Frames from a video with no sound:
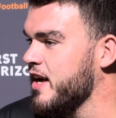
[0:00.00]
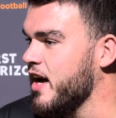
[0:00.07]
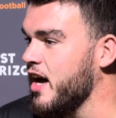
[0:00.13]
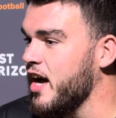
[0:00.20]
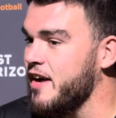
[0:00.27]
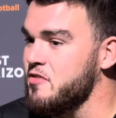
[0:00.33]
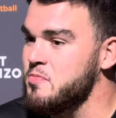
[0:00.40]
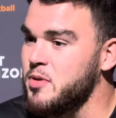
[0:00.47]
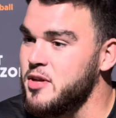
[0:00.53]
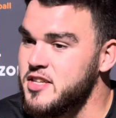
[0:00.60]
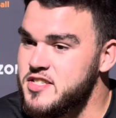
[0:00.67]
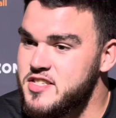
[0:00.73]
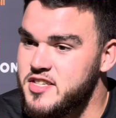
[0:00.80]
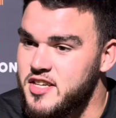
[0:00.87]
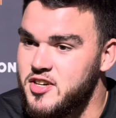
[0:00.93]
I haven't
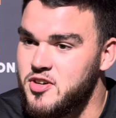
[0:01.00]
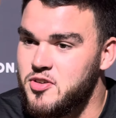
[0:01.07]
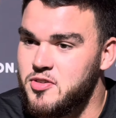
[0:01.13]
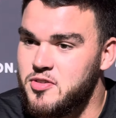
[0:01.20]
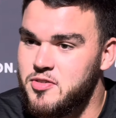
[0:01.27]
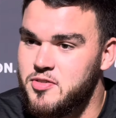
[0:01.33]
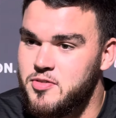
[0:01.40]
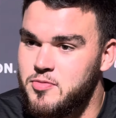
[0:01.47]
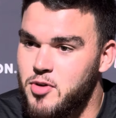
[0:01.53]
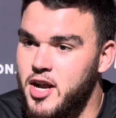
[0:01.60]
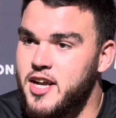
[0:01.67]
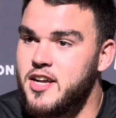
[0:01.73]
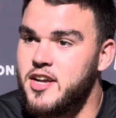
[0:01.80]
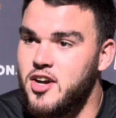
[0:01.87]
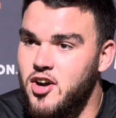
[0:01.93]
played center or
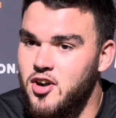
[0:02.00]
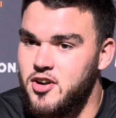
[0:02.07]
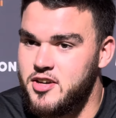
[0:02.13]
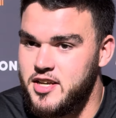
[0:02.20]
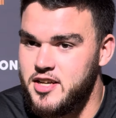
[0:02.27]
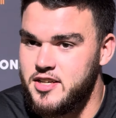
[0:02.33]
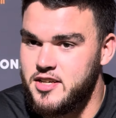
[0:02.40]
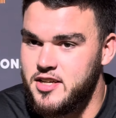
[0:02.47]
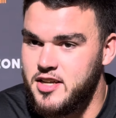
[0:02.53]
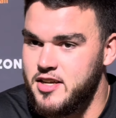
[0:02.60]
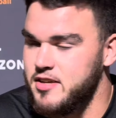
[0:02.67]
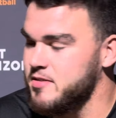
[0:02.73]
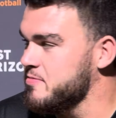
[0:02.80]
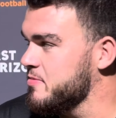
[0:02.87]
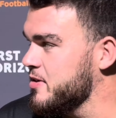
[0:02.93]
right guard yet in
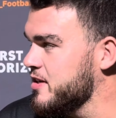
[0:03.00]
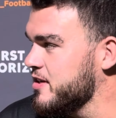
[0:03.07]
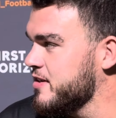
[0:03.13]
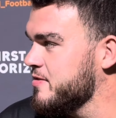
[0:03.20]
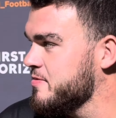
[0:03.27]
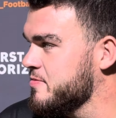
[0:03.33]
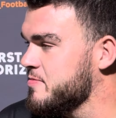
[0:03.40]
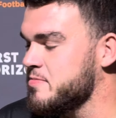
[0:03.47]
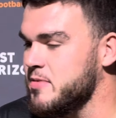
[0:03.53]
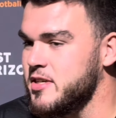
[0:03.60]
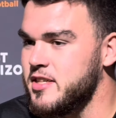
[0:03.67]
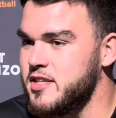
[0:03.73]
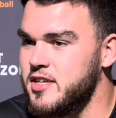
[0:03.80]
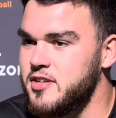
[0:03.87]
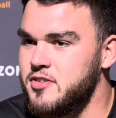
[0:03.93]
camp, but
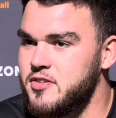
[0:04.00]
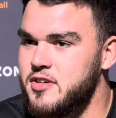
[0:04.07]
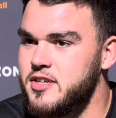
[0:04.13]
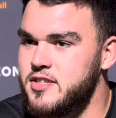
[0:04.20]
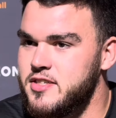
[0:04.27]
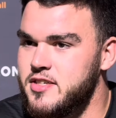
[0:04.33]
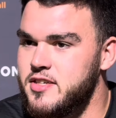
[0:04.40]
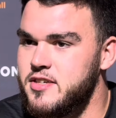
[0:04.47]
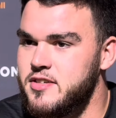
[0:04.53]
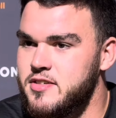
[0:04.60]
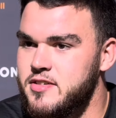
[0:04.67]
the other three, so.